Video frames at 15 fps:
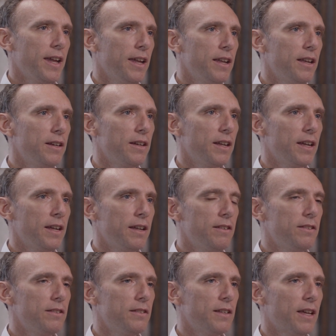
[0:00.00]
And
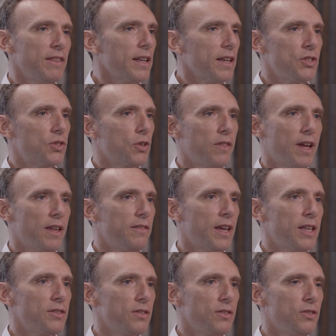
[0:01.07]
then I saw
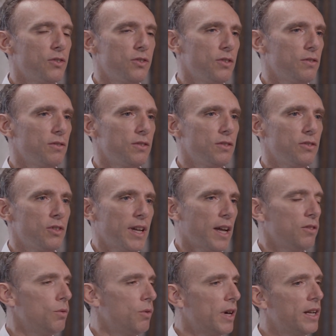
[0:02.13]
that you
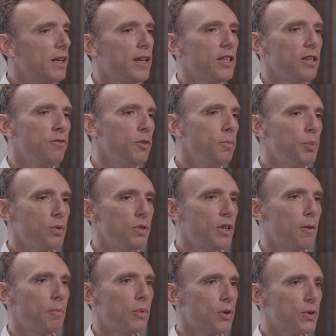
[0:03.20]
can't do that. Like if you put
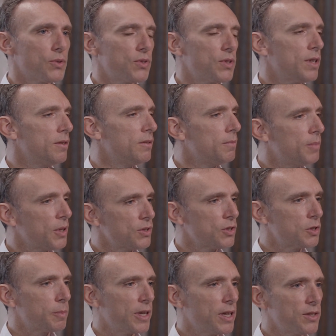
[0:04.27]
numbers and
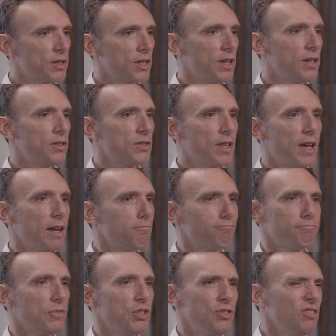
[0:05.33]
business plans against that,
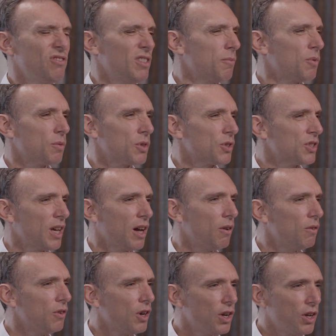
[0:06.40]
it just never works
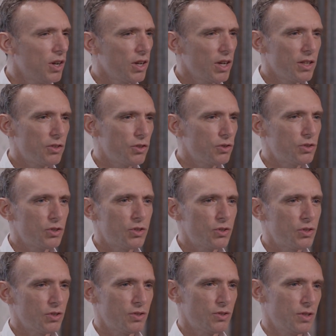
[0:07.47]
out. It's
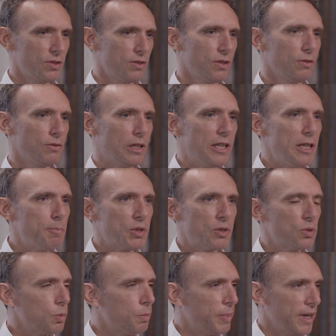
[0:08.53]
just the leap
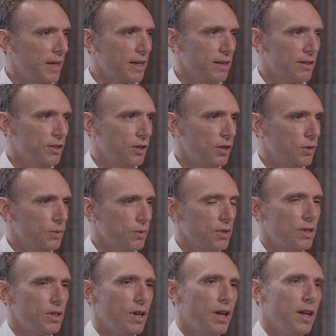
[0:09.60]
is too big, you know.
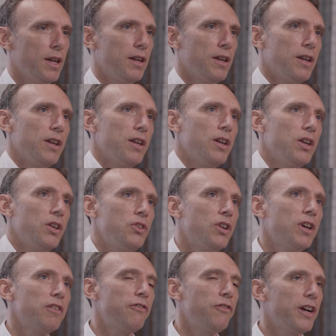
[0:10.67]
You
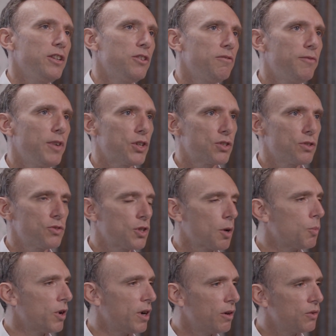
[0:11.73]
got to find conviction
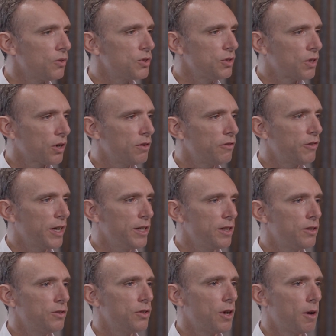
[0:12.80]
somewhere else. You're not going to find
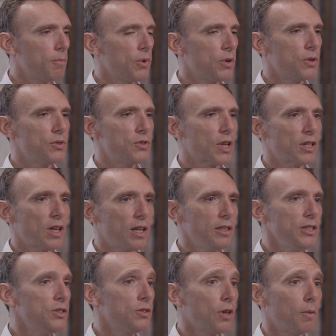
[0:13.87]
it in the numbers,
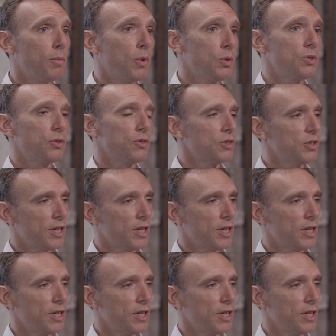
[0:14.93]
at least not most of the